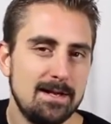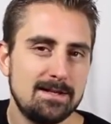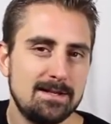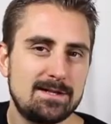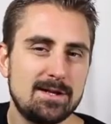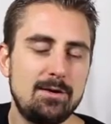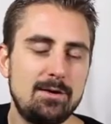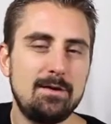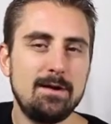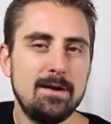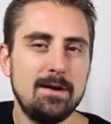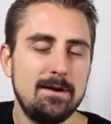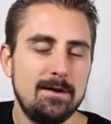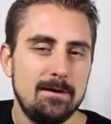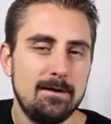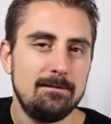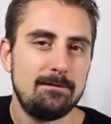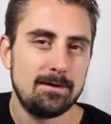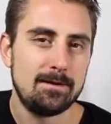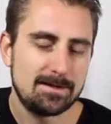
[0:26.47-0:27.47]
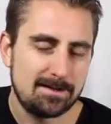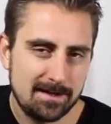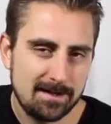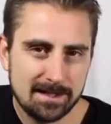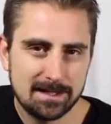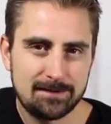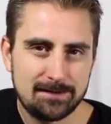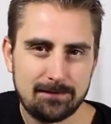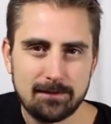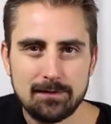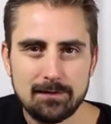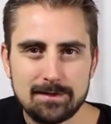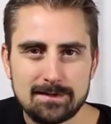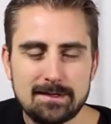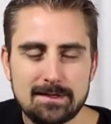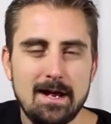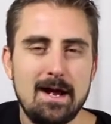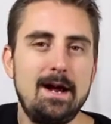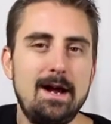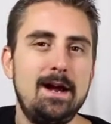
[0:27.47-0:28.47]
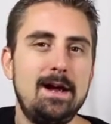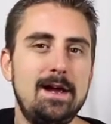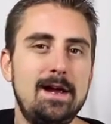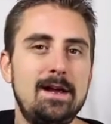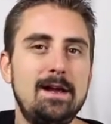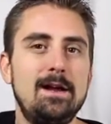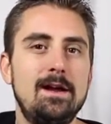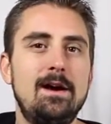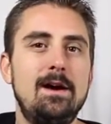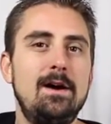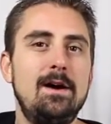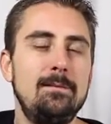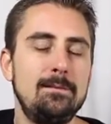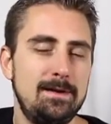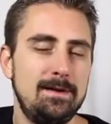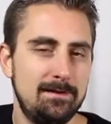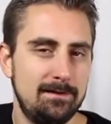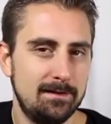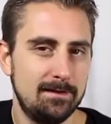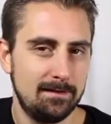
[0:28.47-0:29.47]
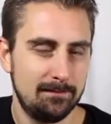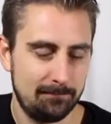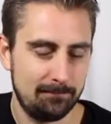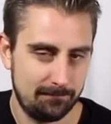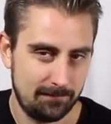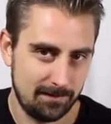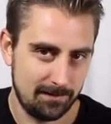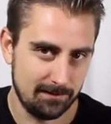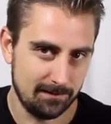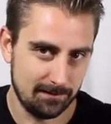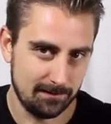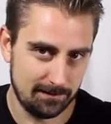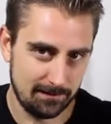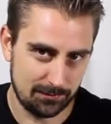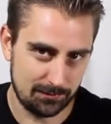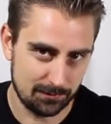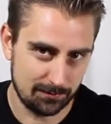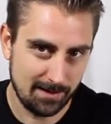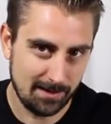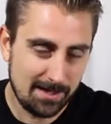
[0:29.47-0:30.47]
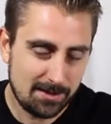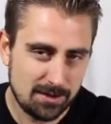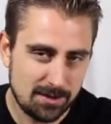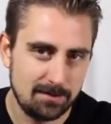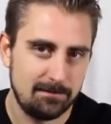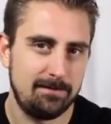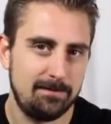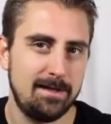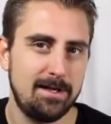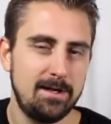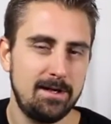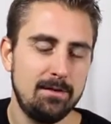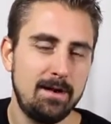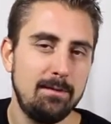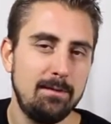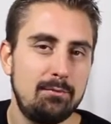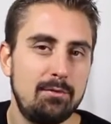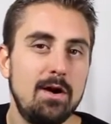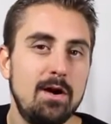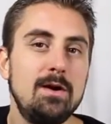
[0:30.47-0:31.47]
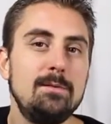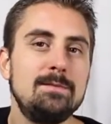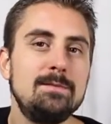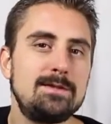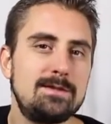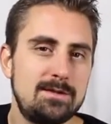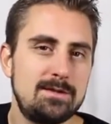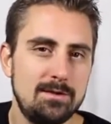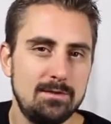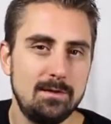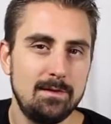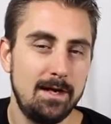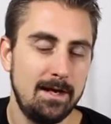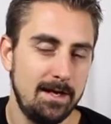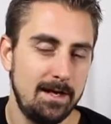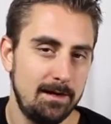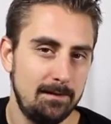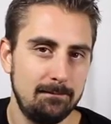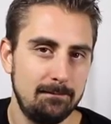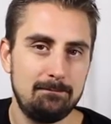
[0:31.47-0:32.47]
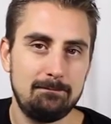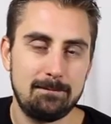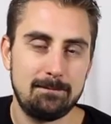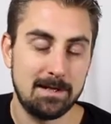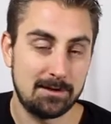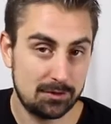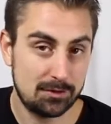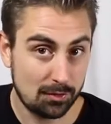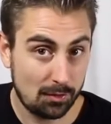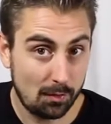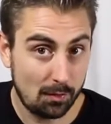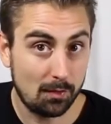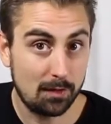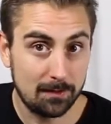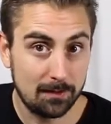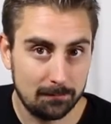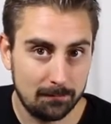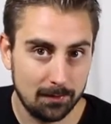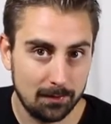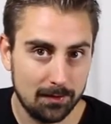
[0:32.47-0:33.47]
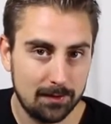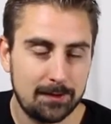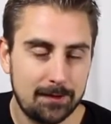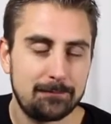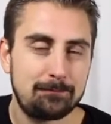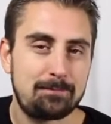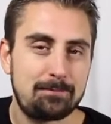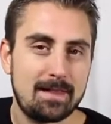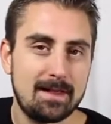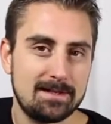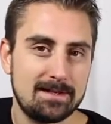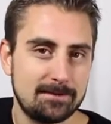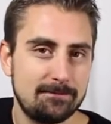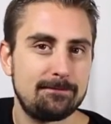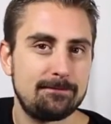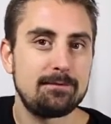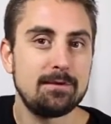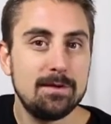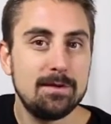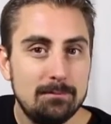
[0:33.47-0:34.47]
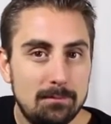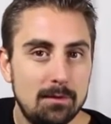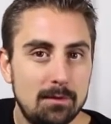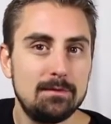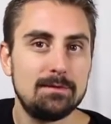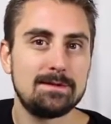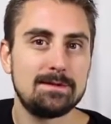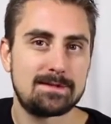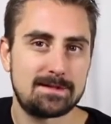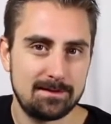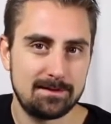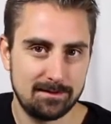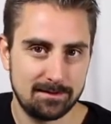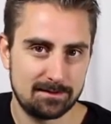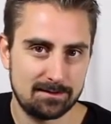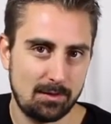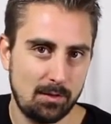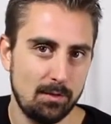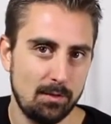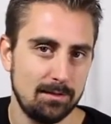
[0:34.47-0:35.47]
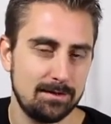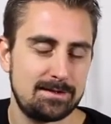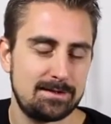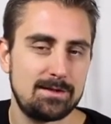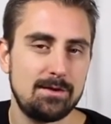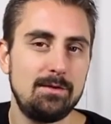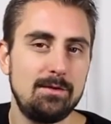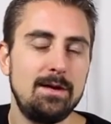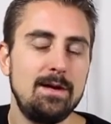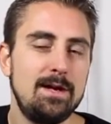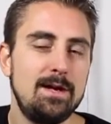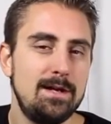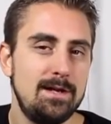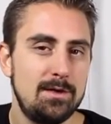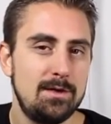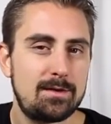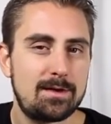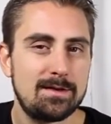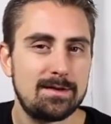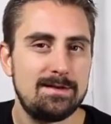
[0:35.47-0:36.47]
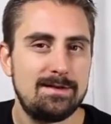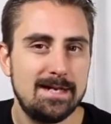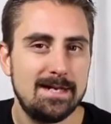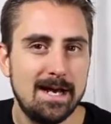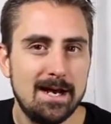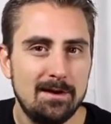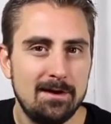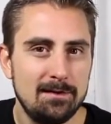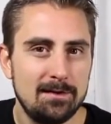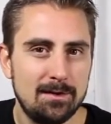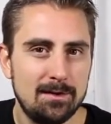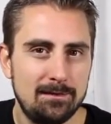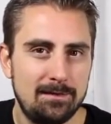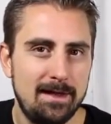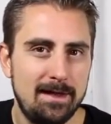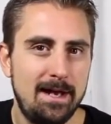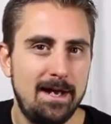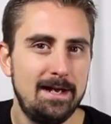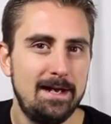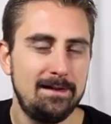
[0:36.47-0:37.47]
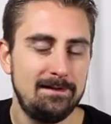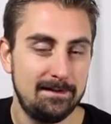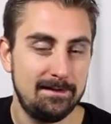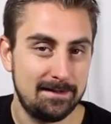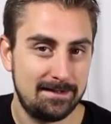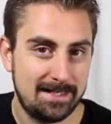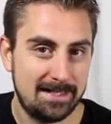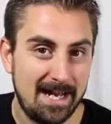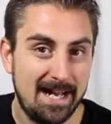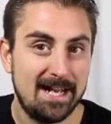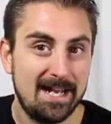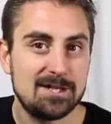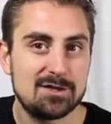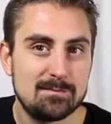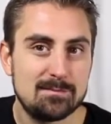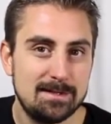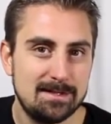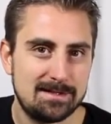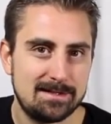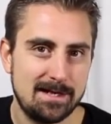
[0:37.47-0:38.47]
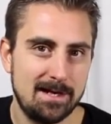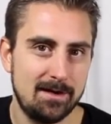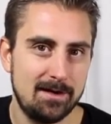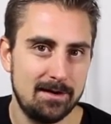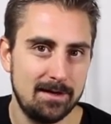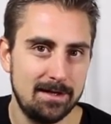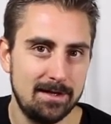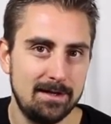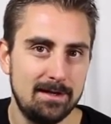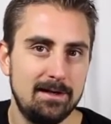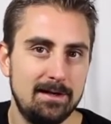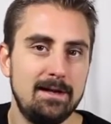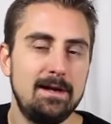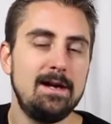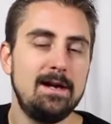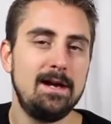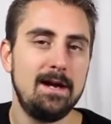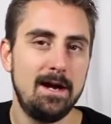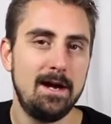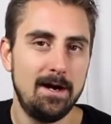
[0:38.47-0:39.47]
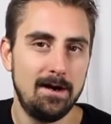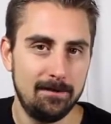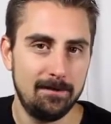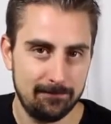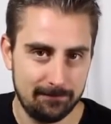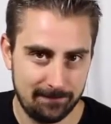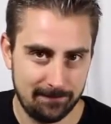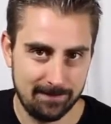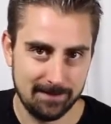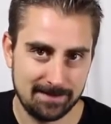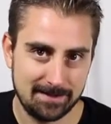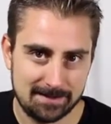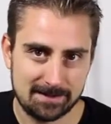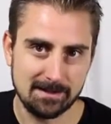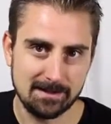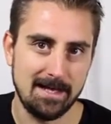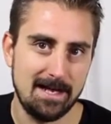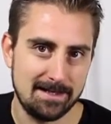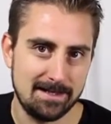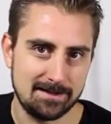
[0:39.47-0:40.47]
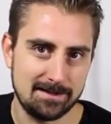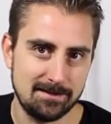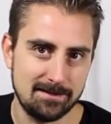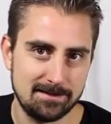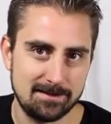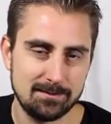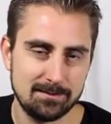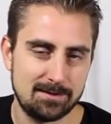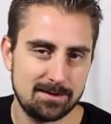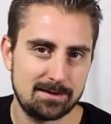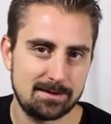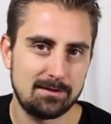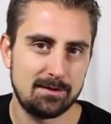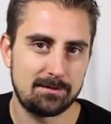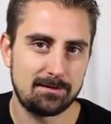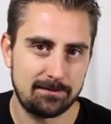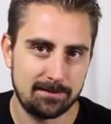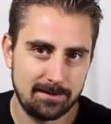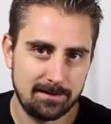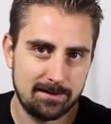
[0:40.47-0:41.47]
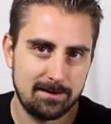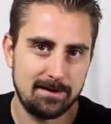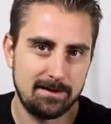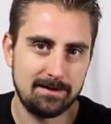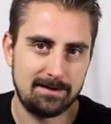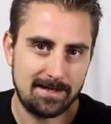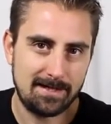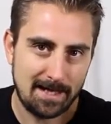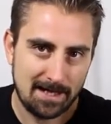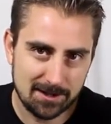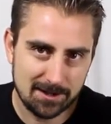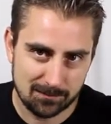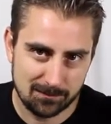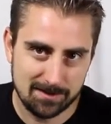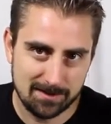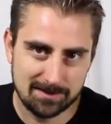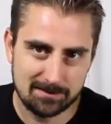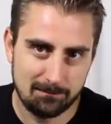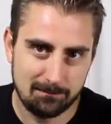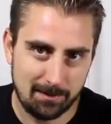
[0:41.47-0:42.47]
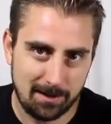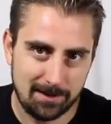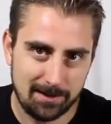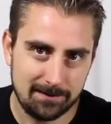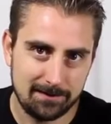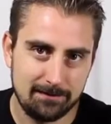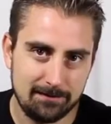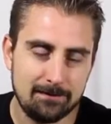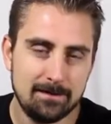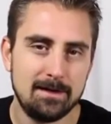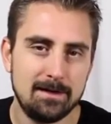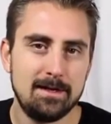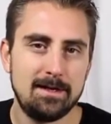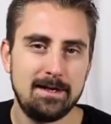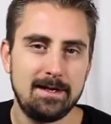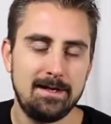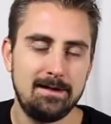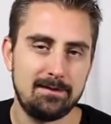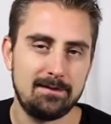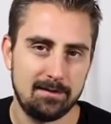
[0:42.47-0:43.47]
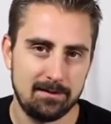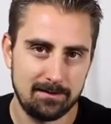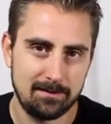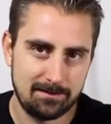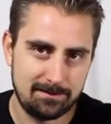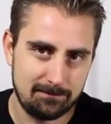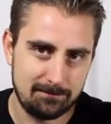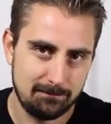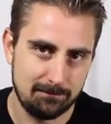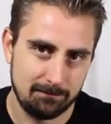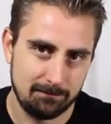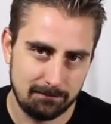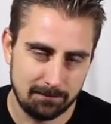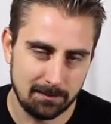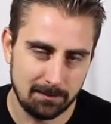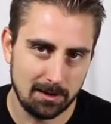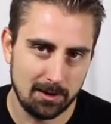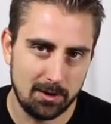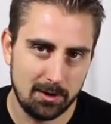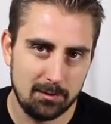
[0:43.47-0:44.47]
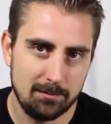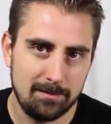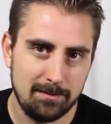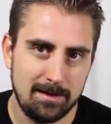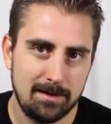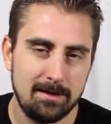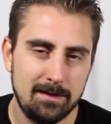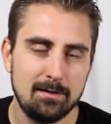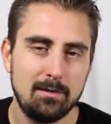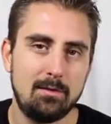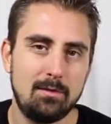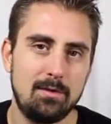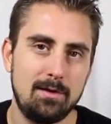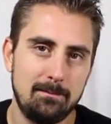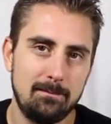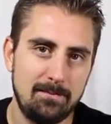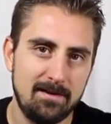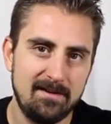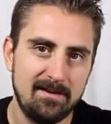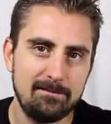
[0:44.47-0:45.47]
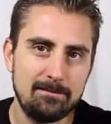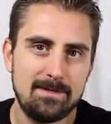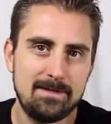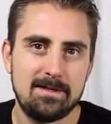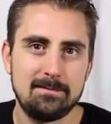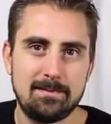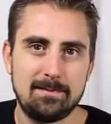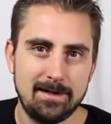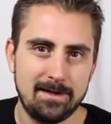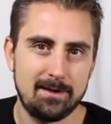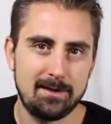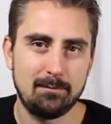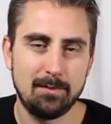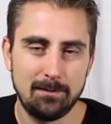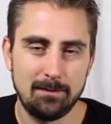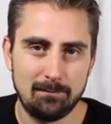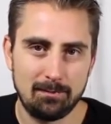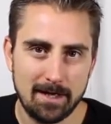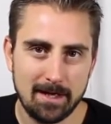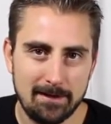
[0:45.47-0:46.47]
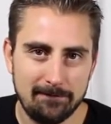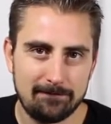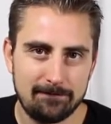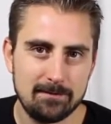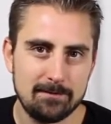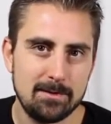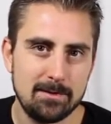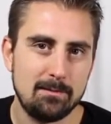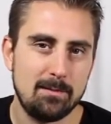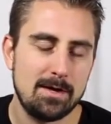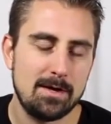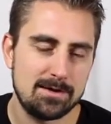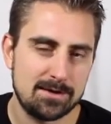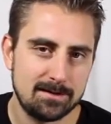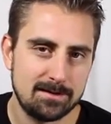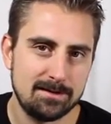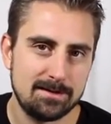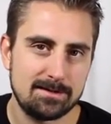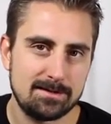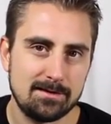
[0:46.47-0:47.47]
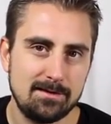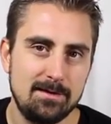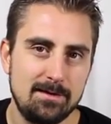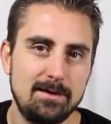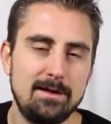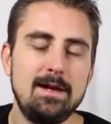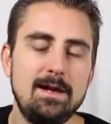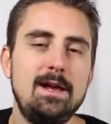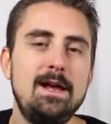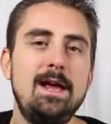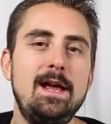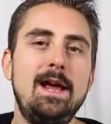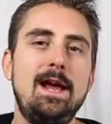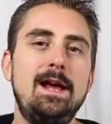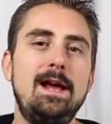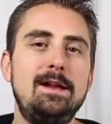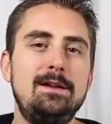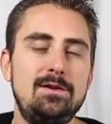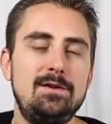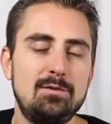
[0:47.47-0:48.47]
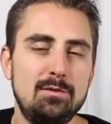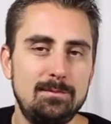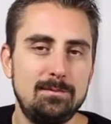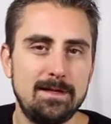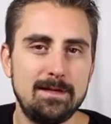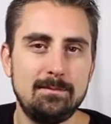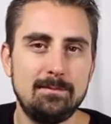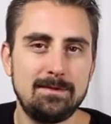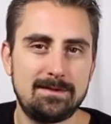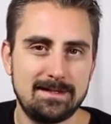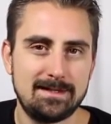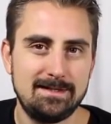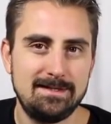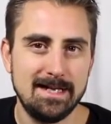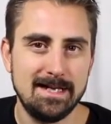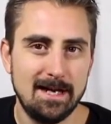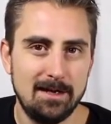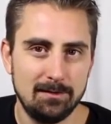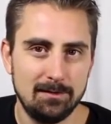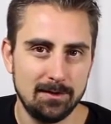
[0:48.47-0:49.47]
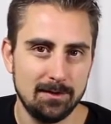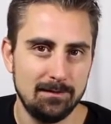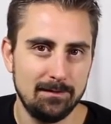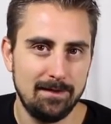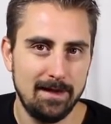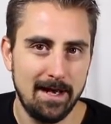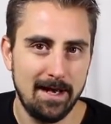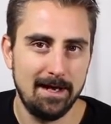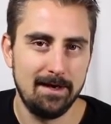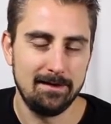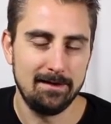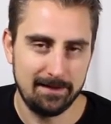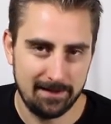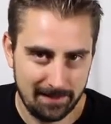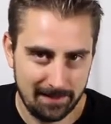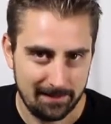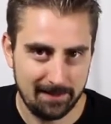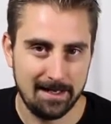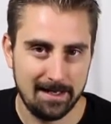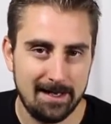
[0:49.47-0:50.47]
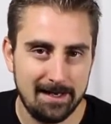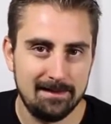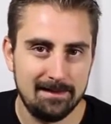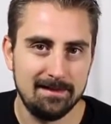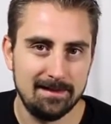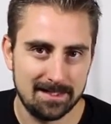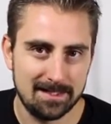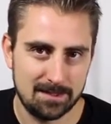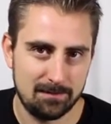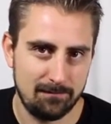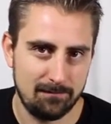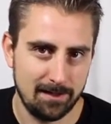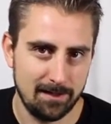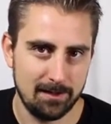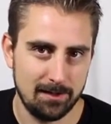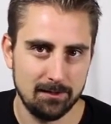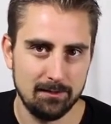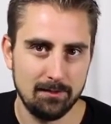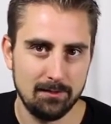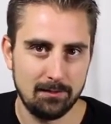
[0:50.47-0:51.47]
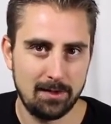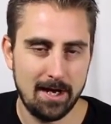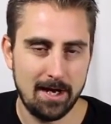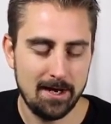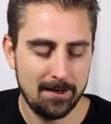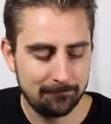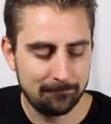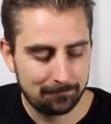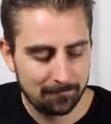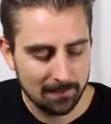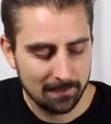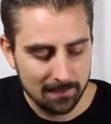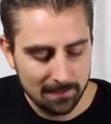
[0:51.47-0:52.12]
So first things first, I in the introduction video, I promised you a picture chord book as a free bonus to this course. So you can download that in the attachments area of this lesson. So just look for the attachments button either below me or above me, depending on what platform you're watching this on, and you will be able to download that in this video, okay?